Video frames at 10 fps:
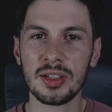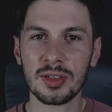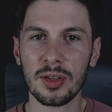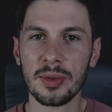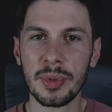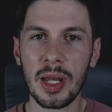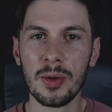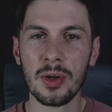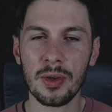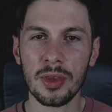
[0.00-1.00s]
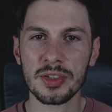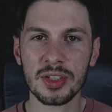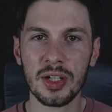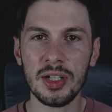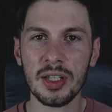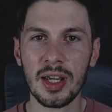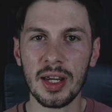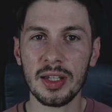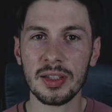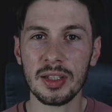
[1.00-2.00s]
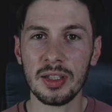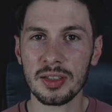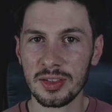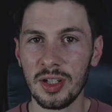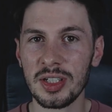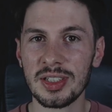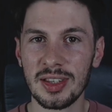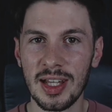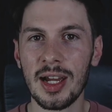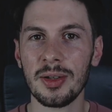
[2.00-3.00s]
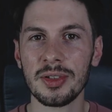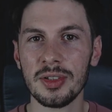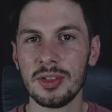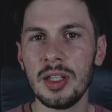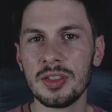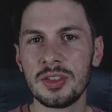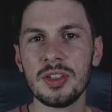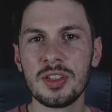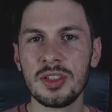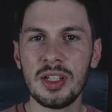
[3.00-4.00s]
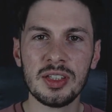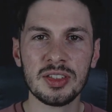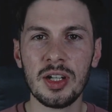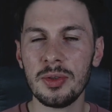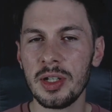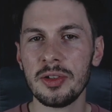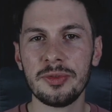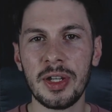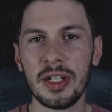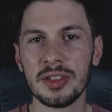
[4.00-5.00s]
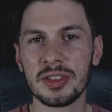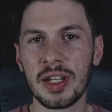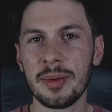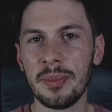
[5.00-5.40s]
it's got the bell on the side and it's nice and loud. It's just these subtle little things that